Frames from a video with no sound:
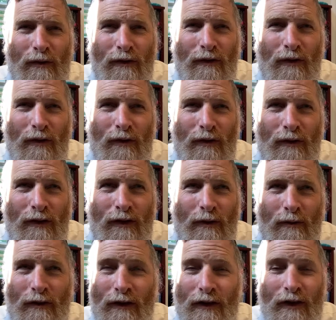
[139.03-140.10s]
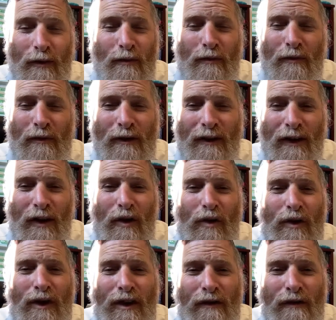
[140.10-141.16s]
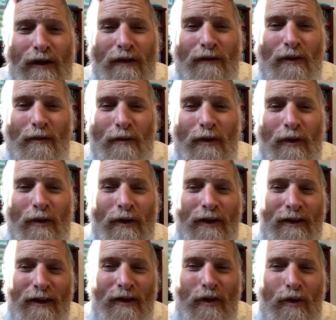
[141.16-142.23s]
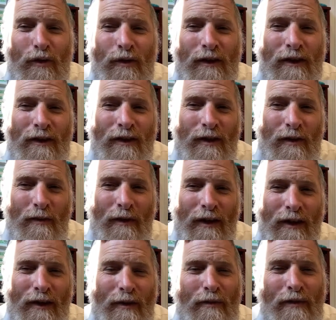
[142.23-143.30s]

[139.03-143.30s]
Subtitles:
We have to turn to Hashem and say, Hashem, even if I'm going and choosing this path,